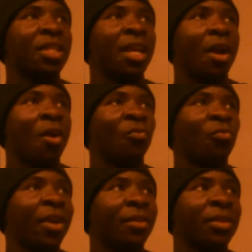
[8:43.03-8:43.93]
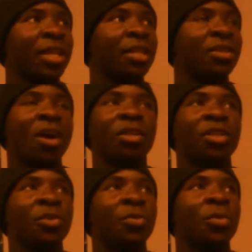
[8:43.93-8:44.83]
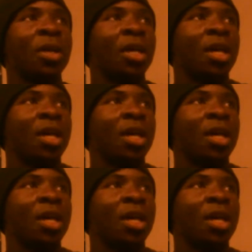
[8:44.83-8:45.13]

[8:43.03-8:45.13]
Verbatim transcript: they are rarely talked to